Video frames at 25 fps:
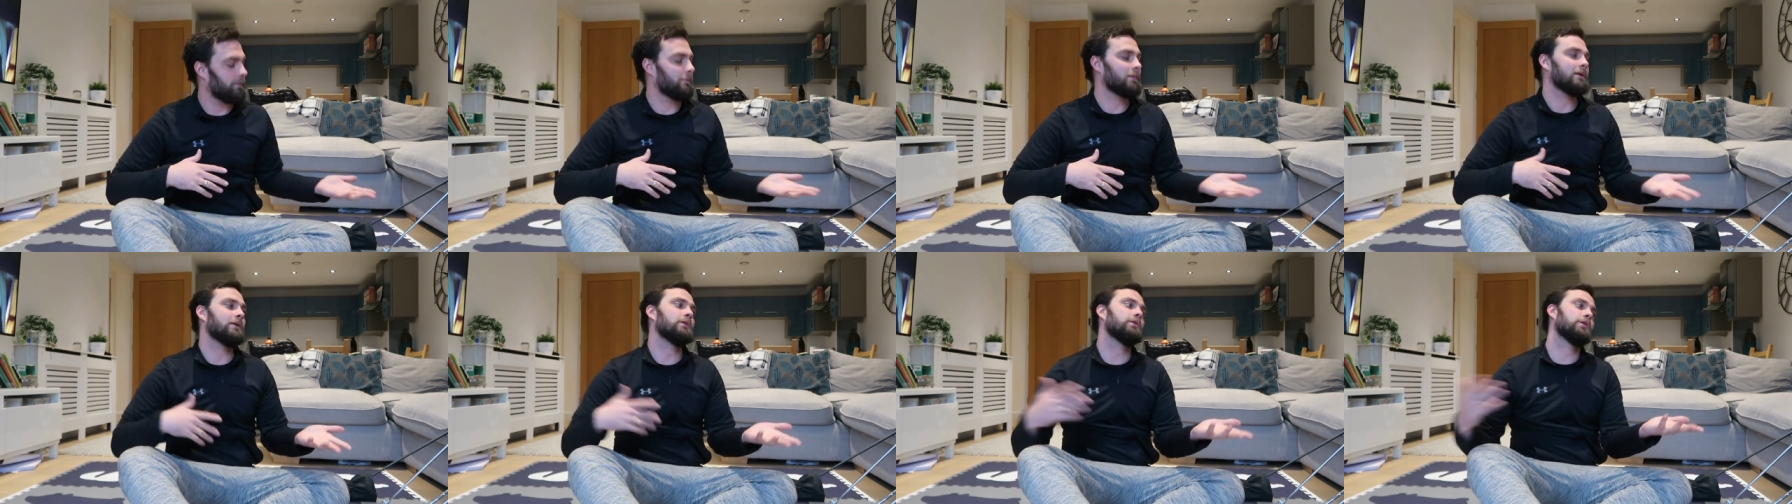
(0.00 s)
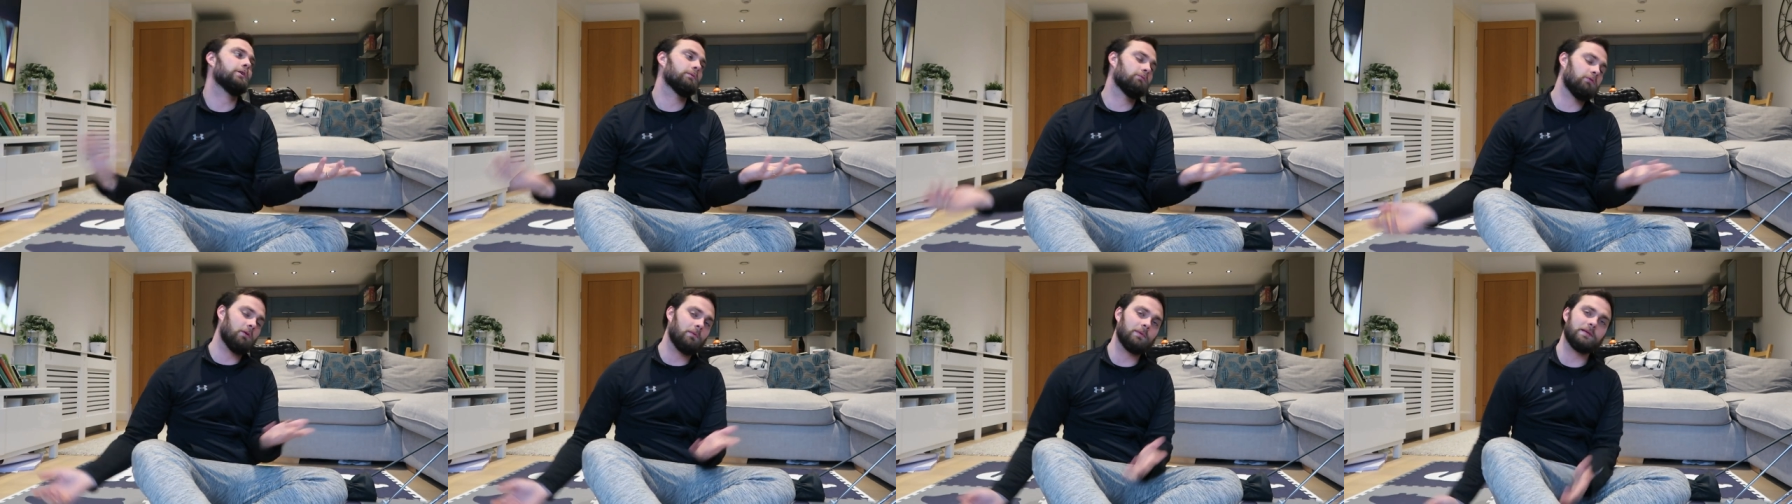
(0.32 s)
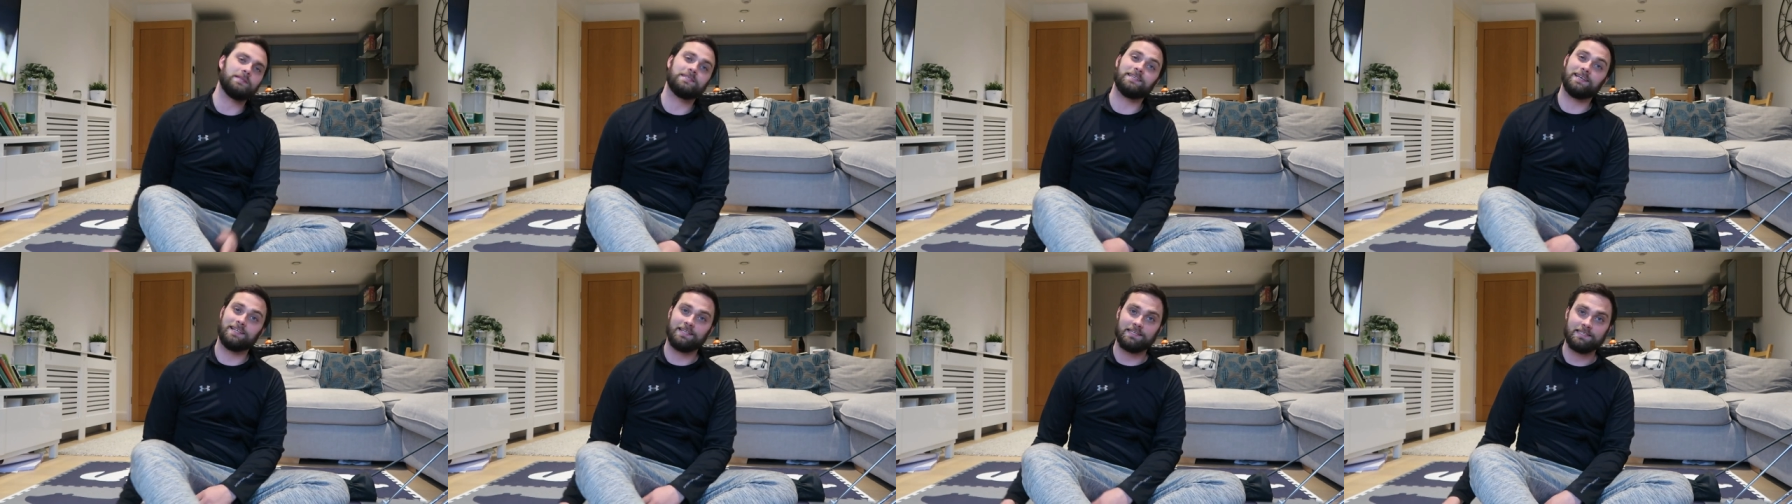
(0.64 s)
I mean, you could
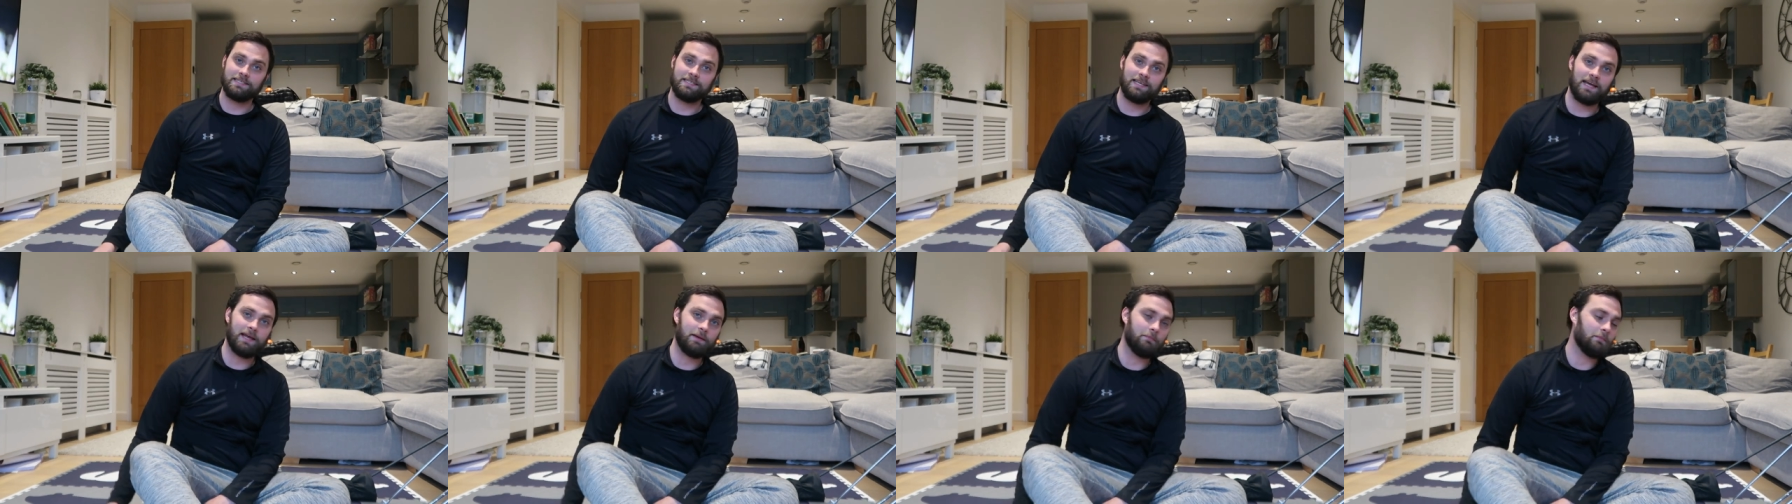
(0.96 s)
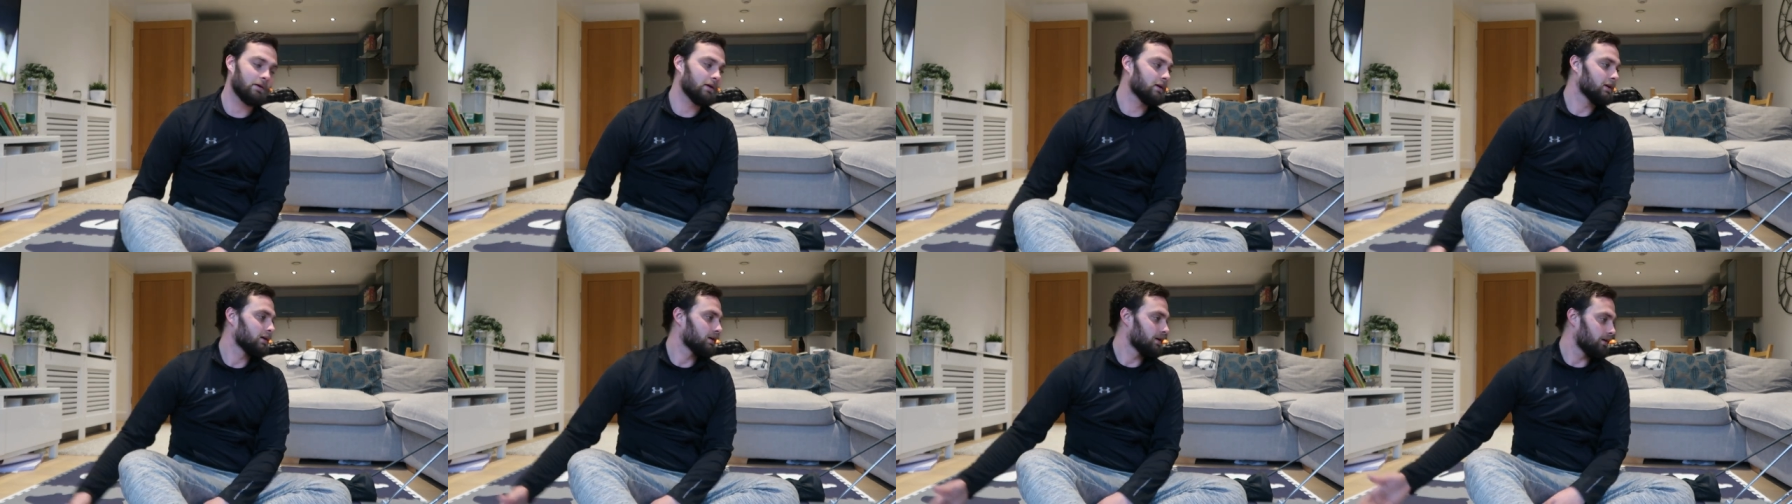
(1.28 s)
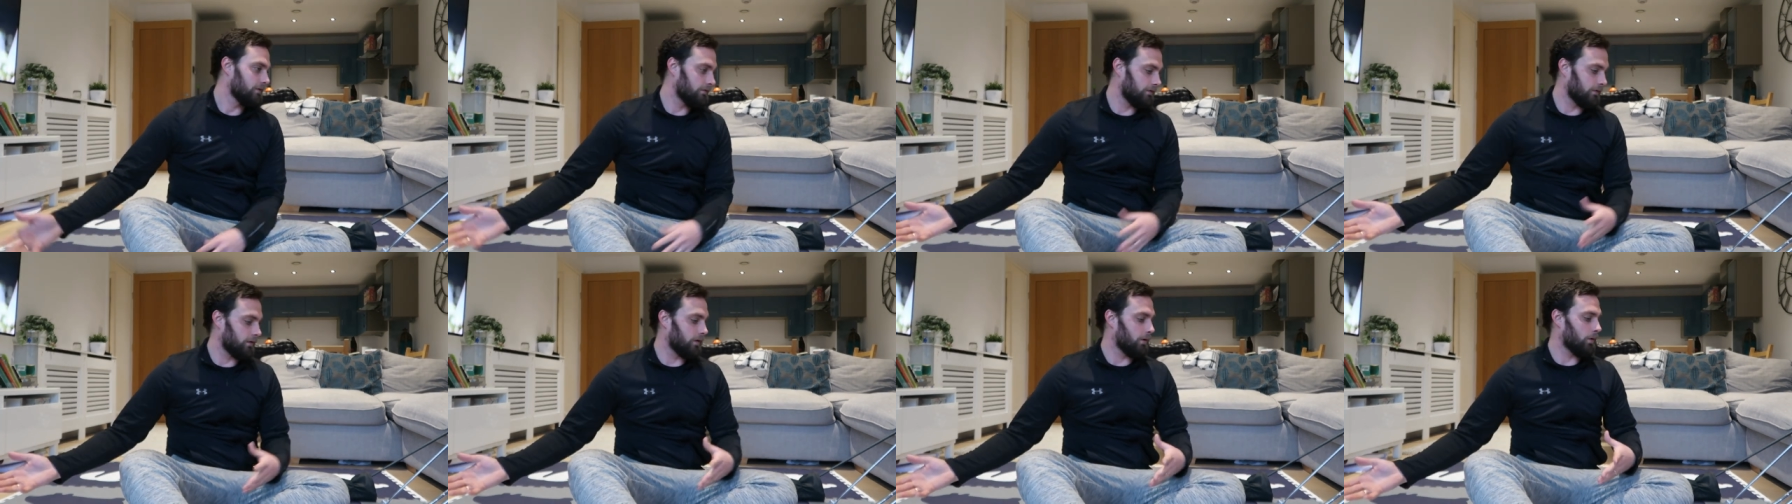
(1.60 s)
probably say the same
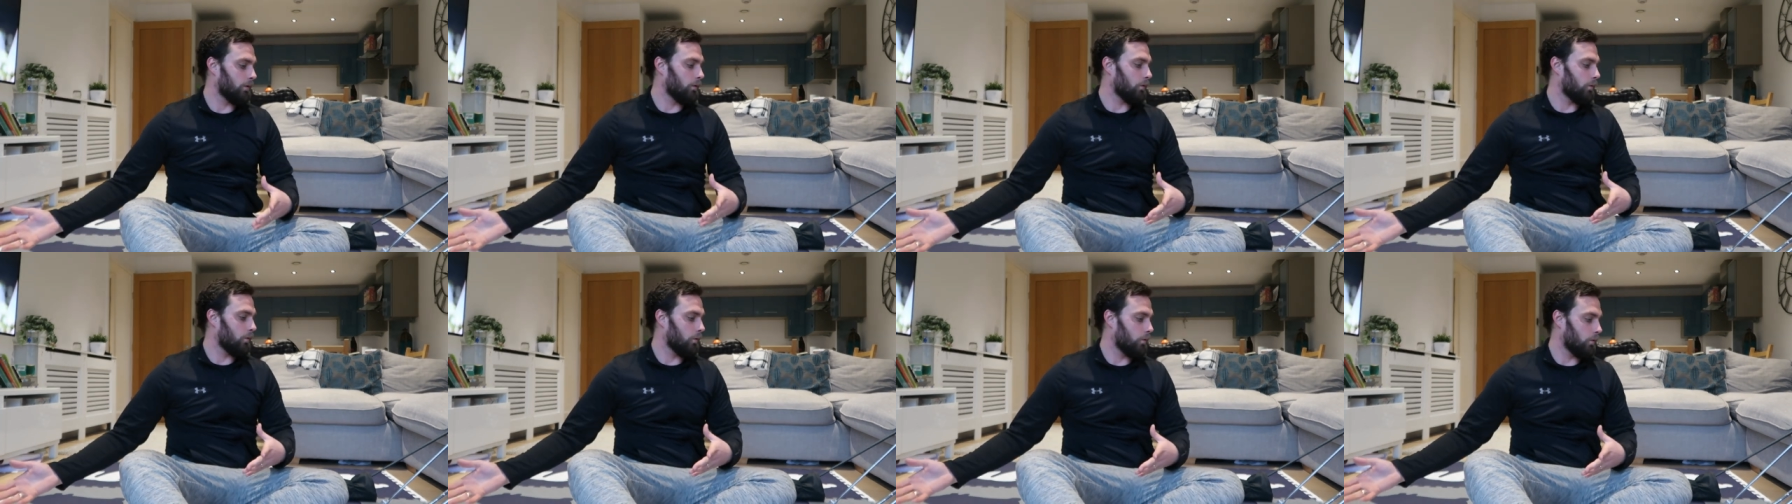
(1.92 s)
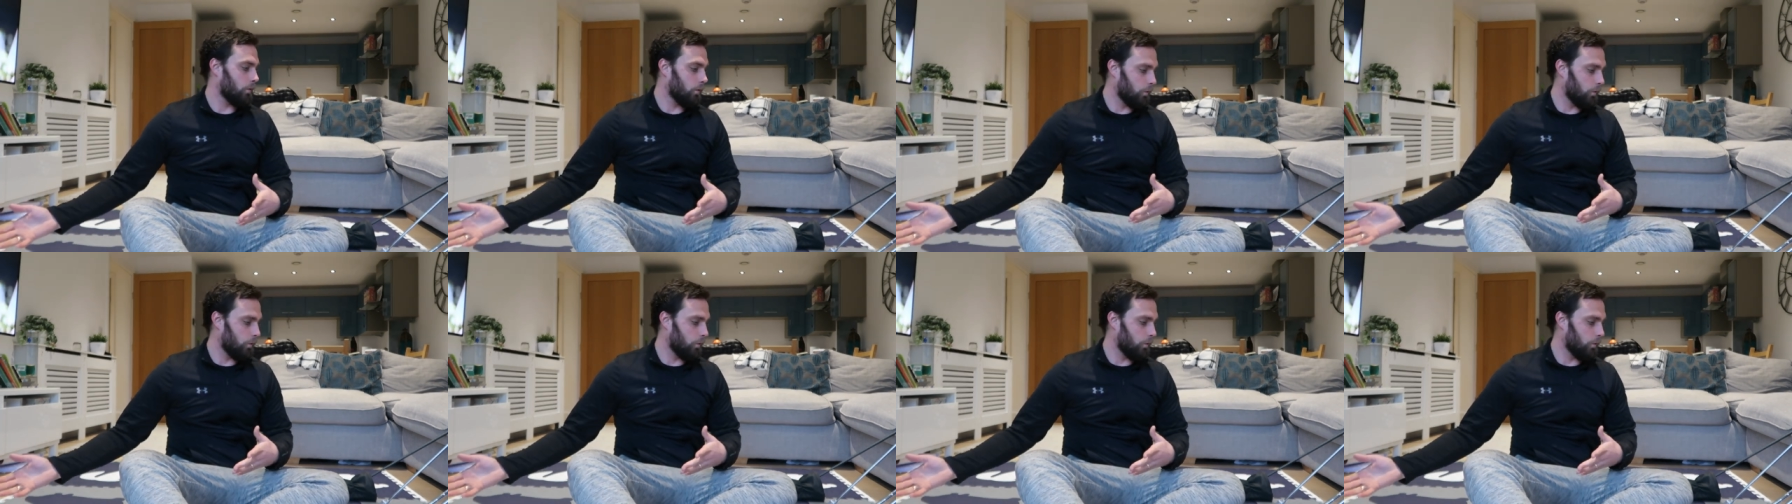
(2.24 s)
for